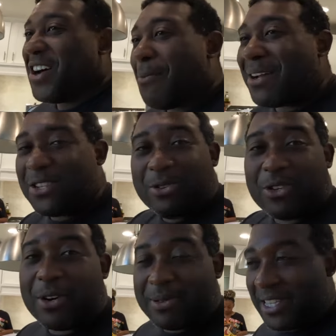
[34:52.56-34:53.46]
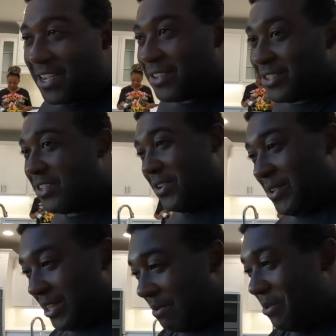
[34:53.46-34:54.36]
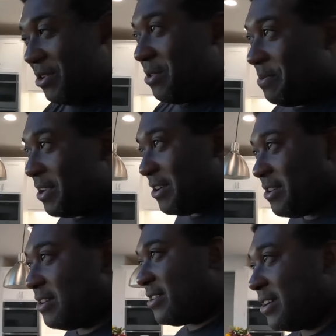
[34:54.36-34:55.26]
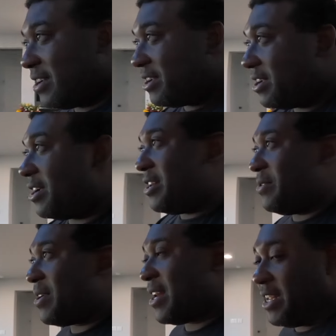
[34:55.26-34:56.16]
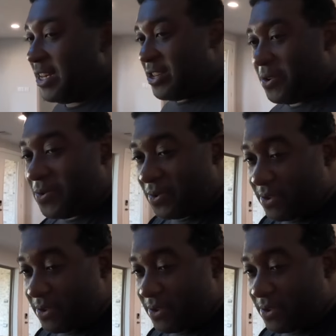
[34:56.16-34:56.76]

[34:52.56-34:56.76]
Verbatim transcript: All my tools are upstairs, so let me go up here and do what I need to do.